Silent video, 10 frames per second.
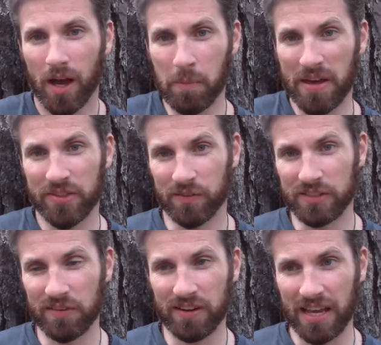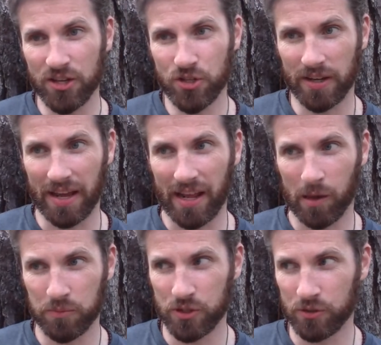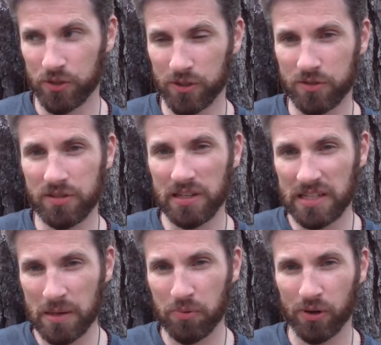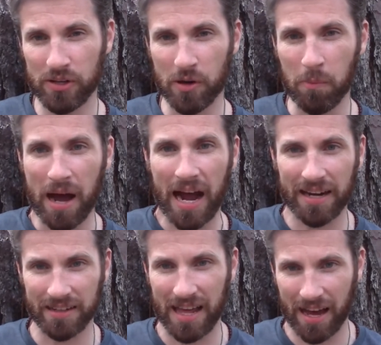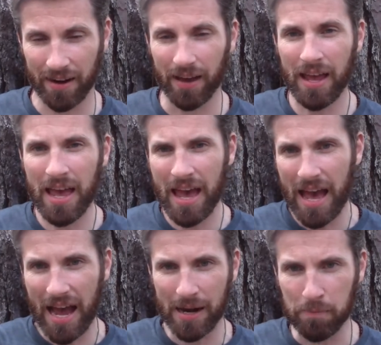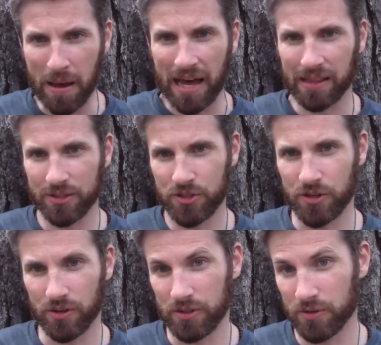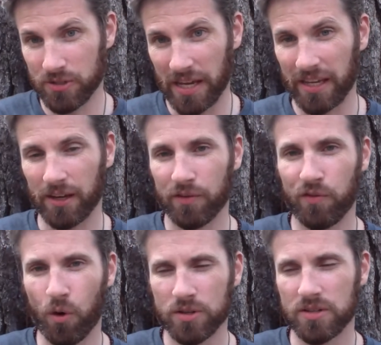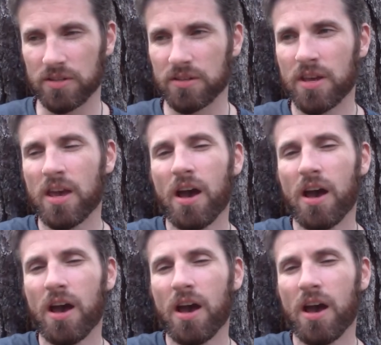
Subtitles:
a method of divination that helps you to see deeper into your mind and how to balance your psychic forces.